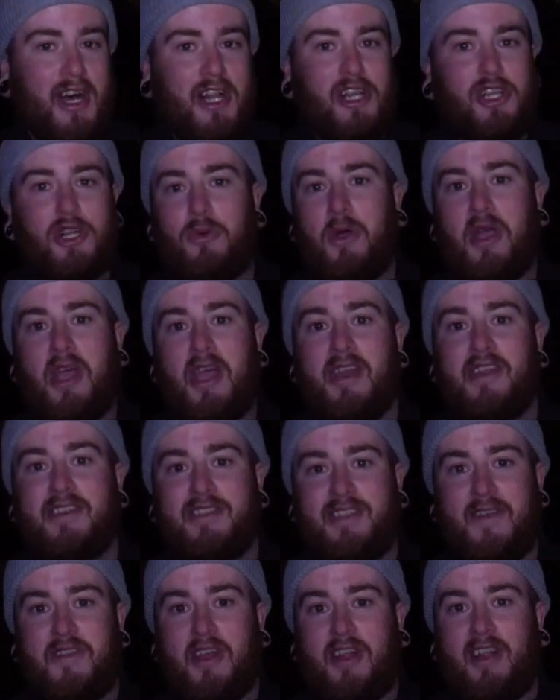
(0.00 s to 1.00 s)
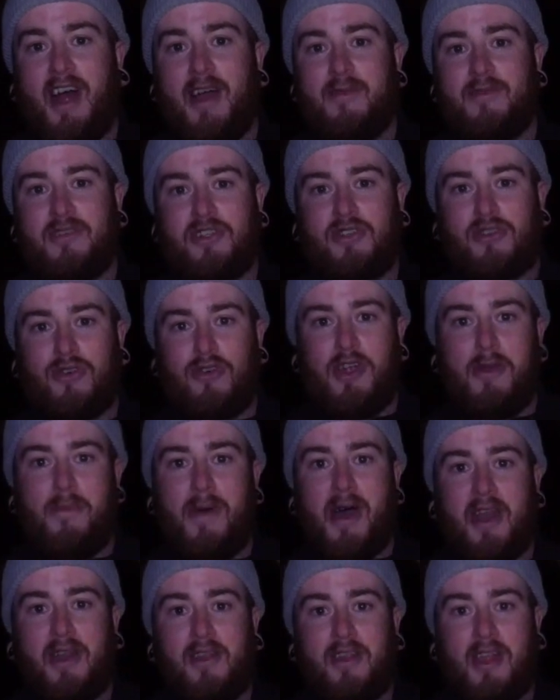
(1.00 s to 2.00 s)
Look, we're here to see if the claims are true
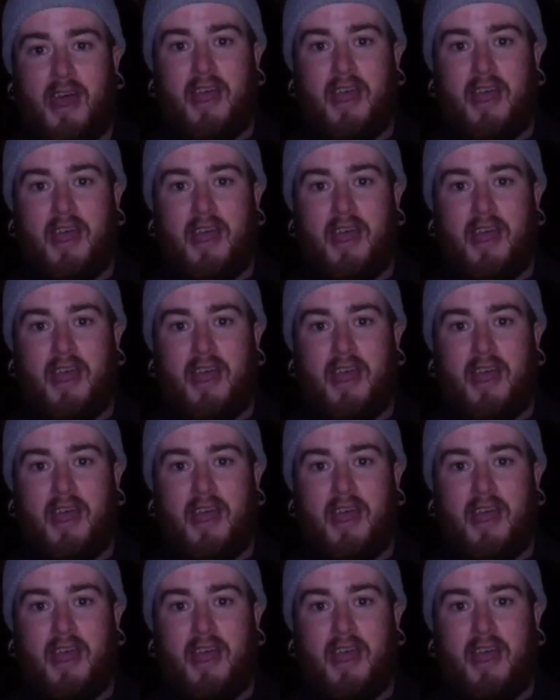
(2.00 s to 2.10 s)
about a,